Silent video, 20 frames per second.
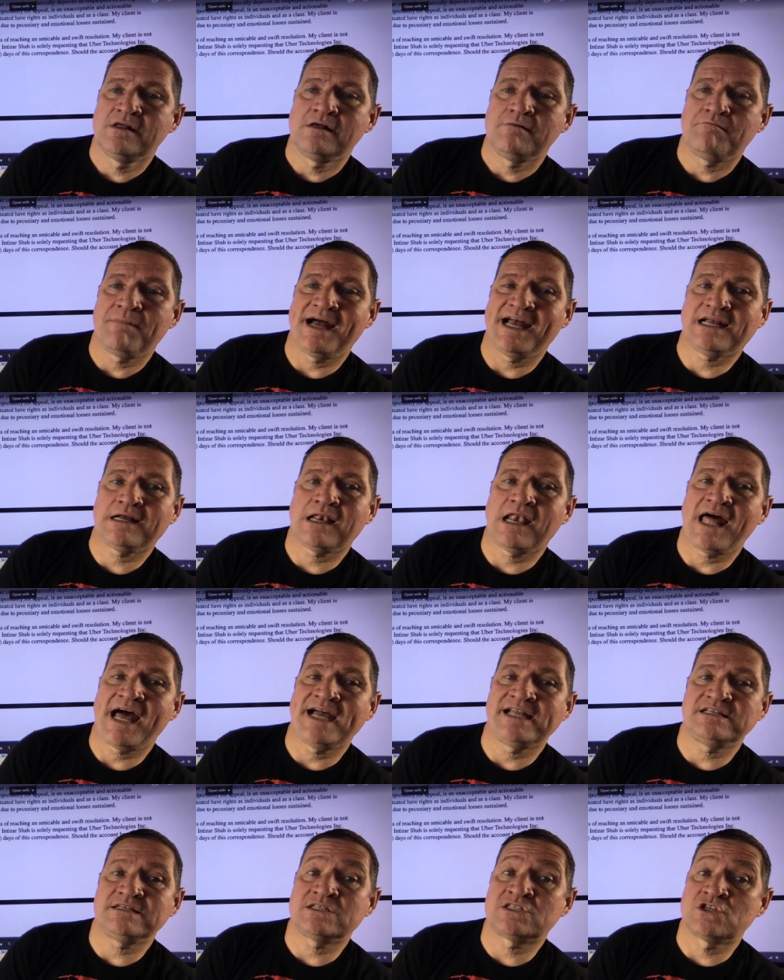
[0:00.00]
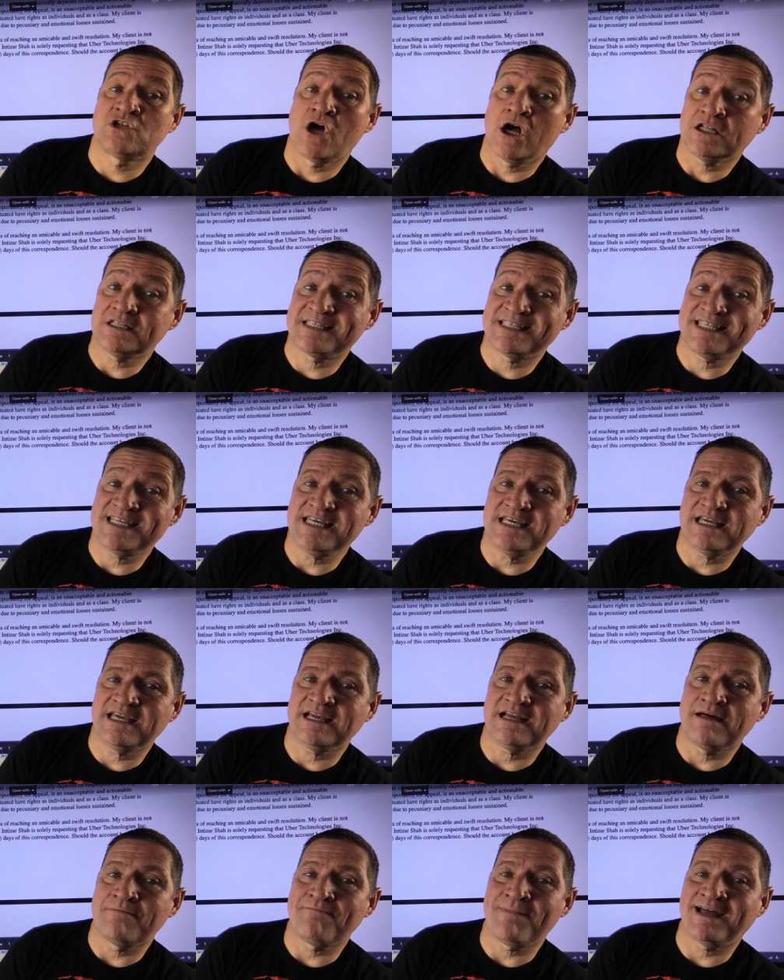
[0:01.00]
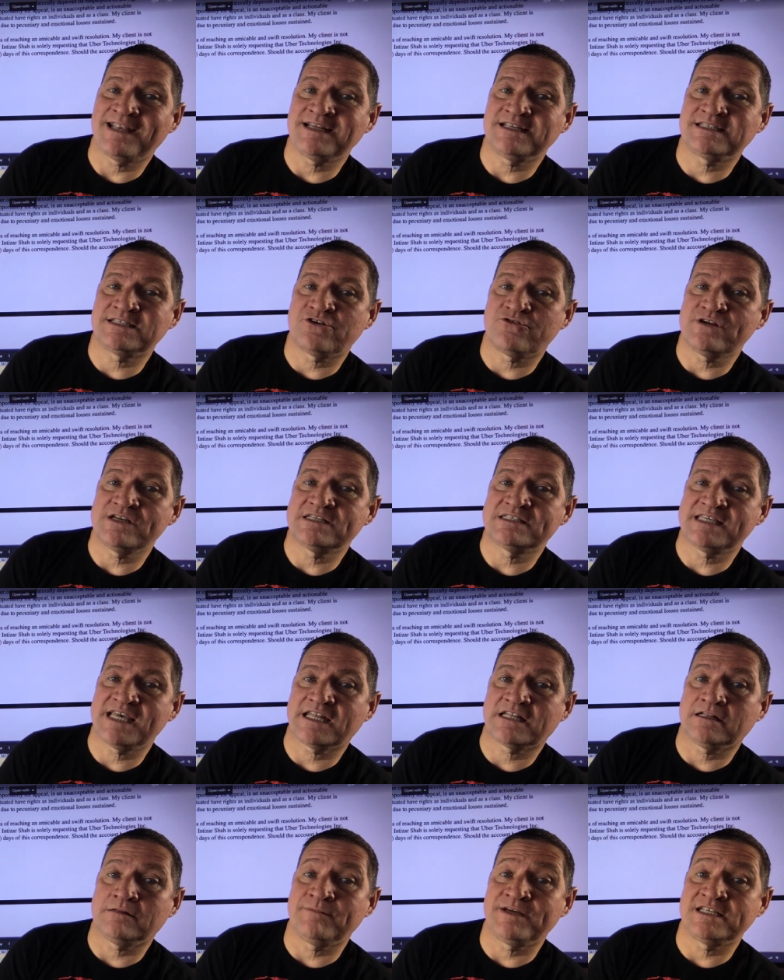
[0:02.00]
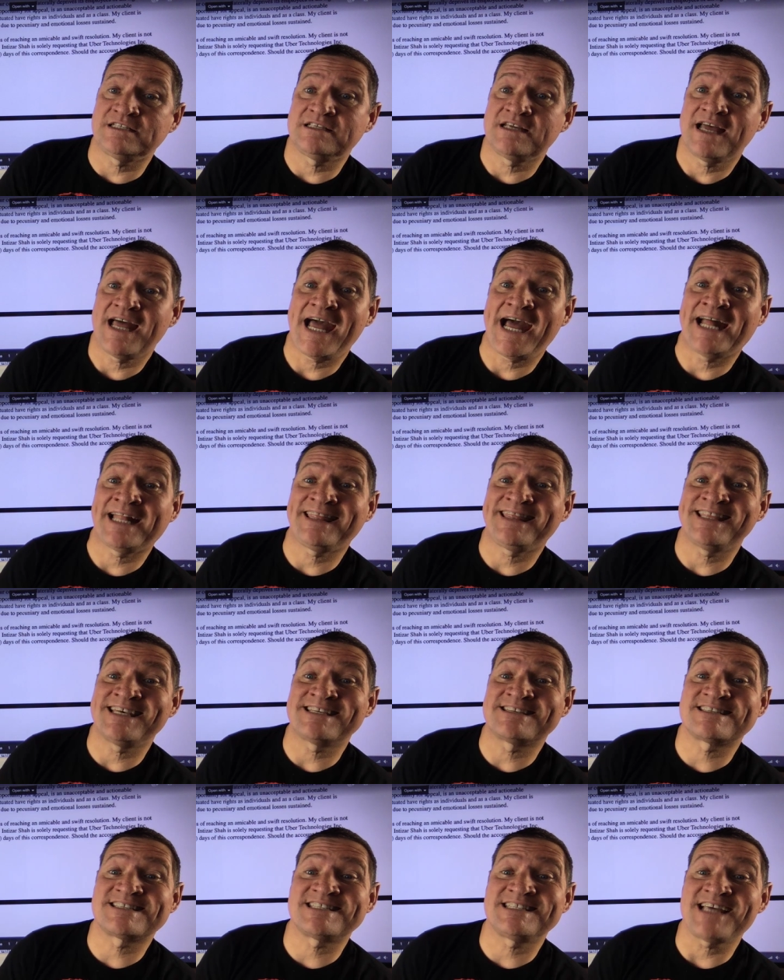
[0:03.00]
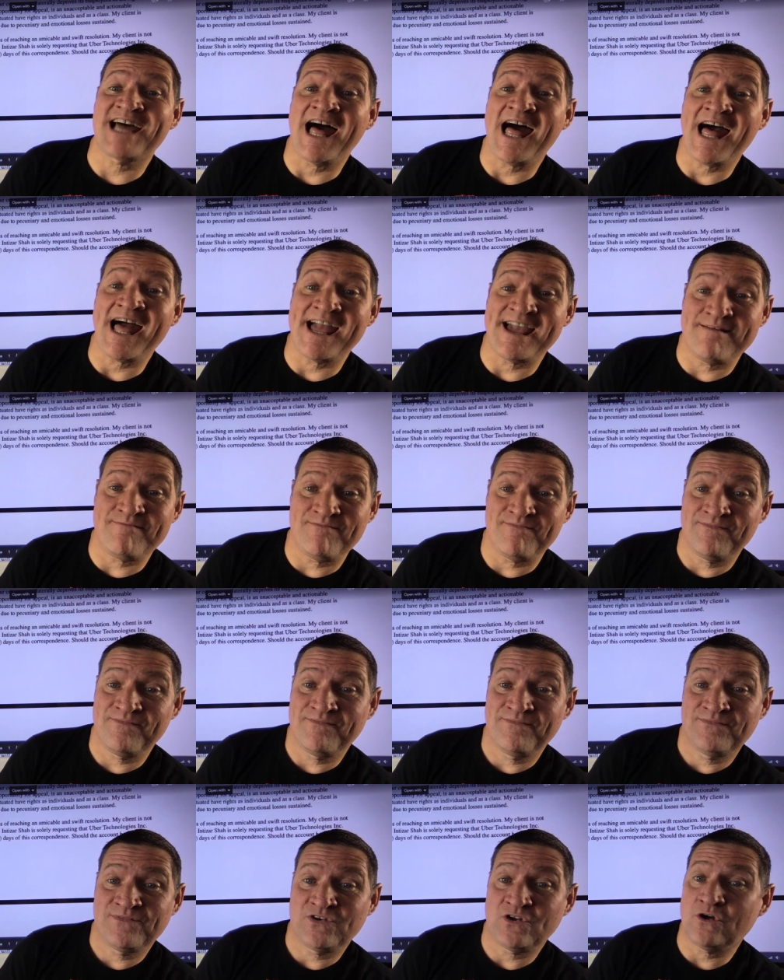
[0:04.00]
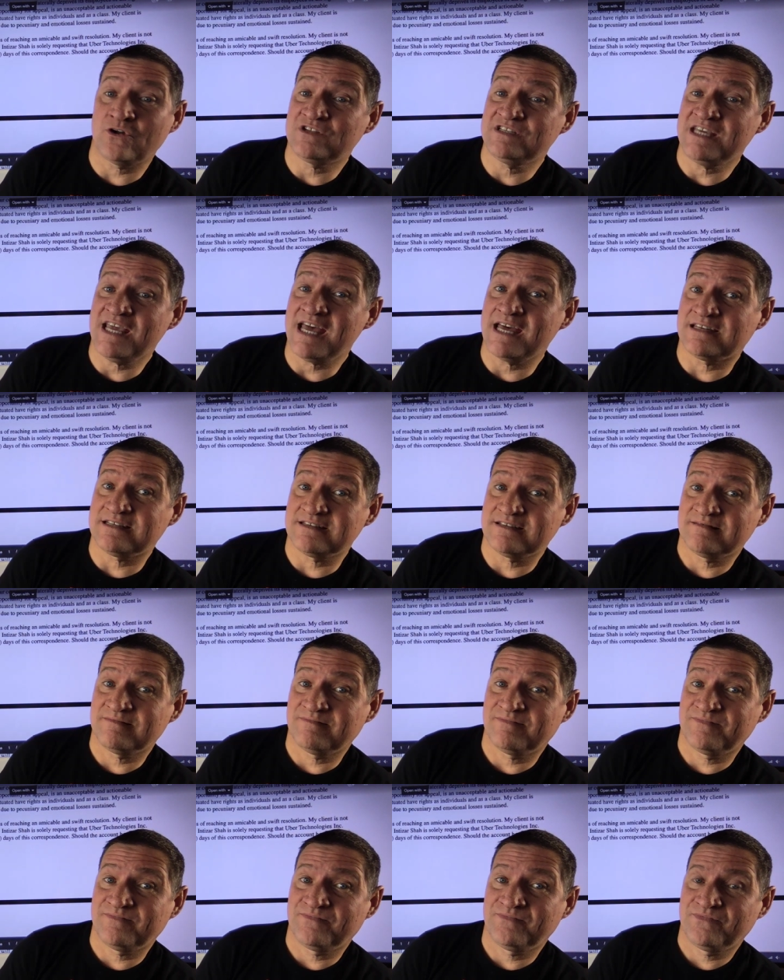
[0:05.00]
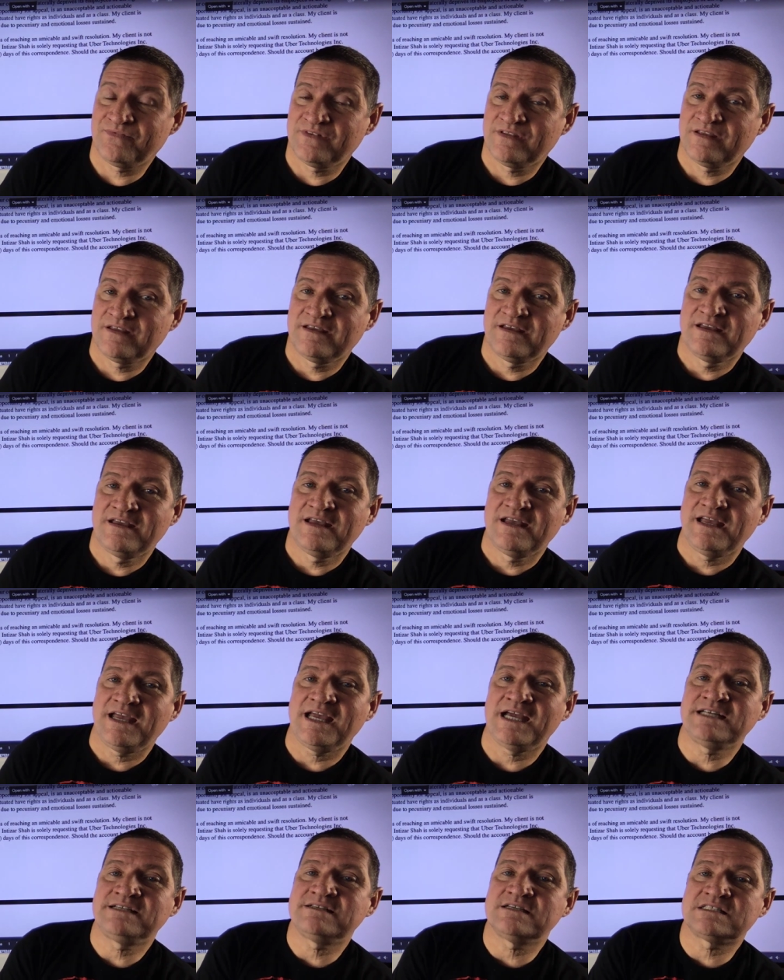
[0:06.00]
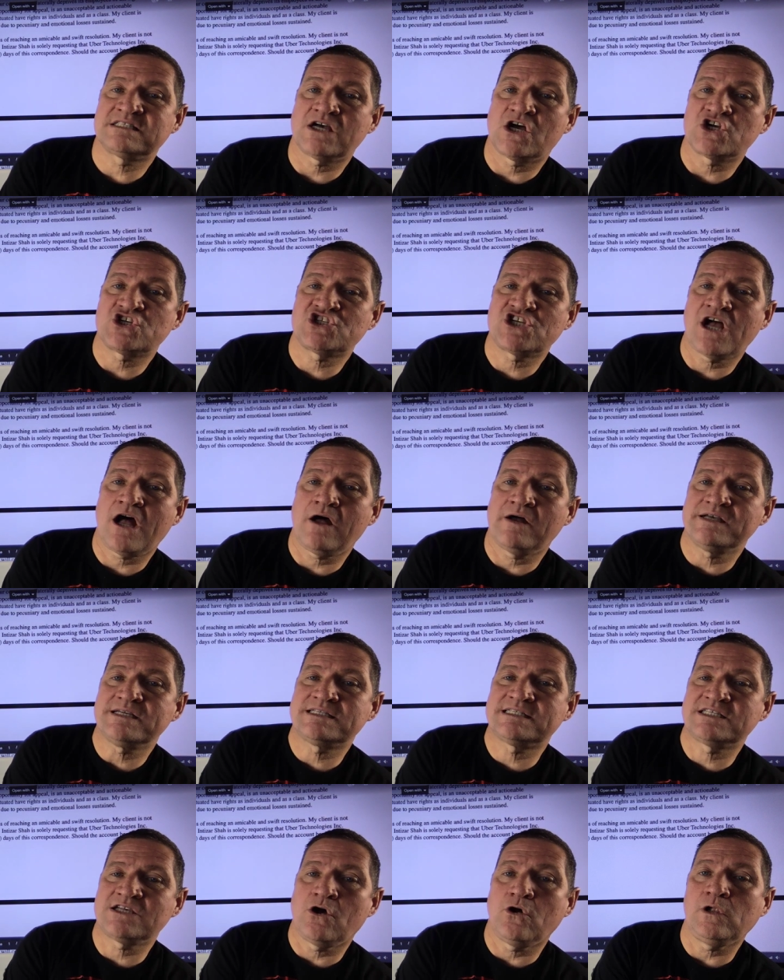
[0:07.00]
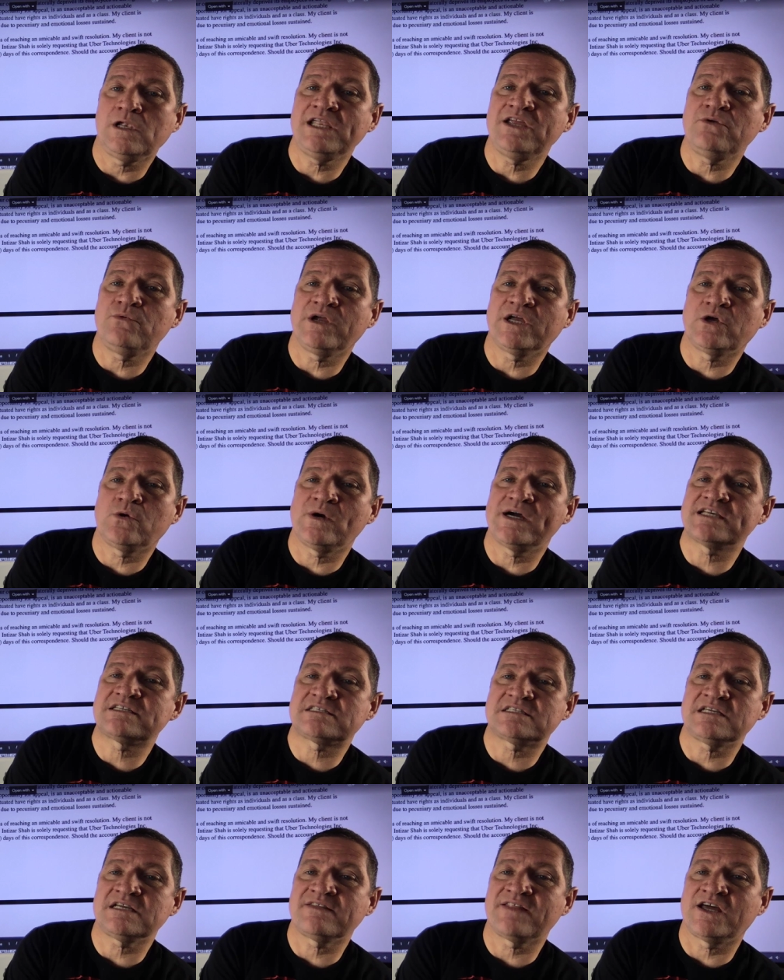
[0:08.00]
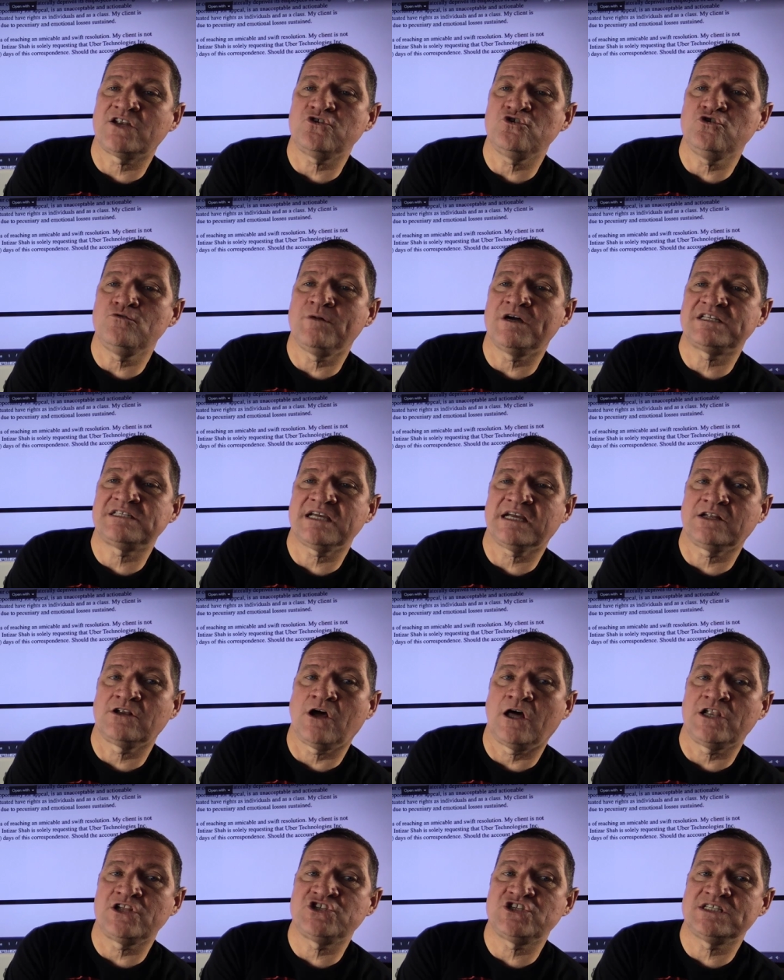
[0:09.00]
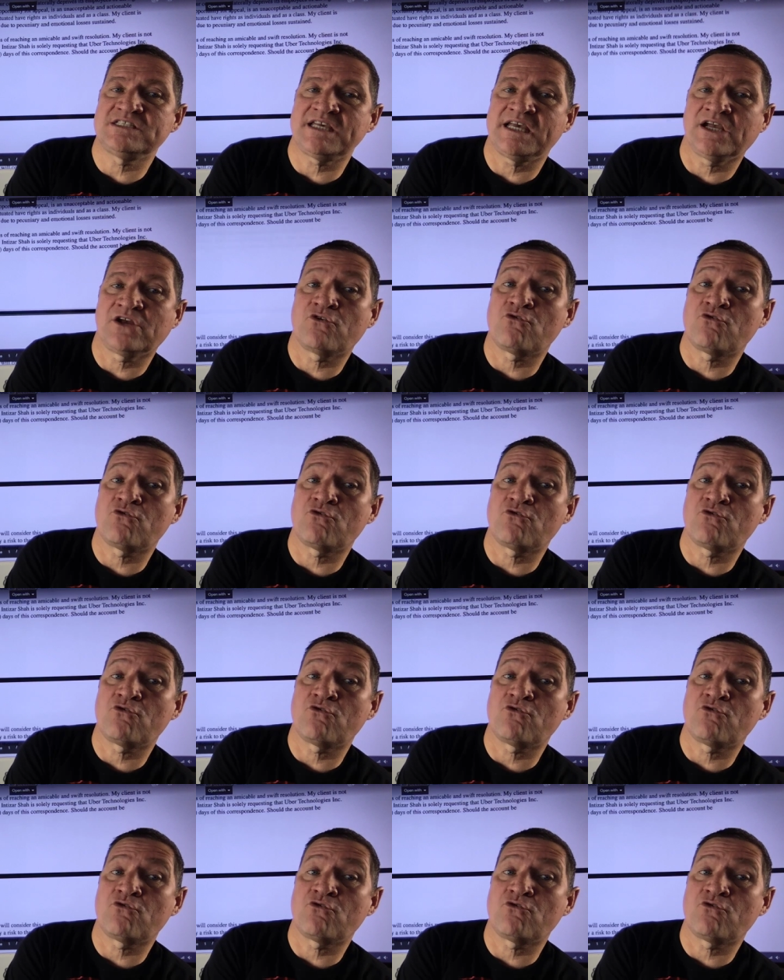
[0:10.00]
My client is not seeking a monetary settlement at this time, not yet. Intezar Shah is solely requesting that Uber Technologies Inc.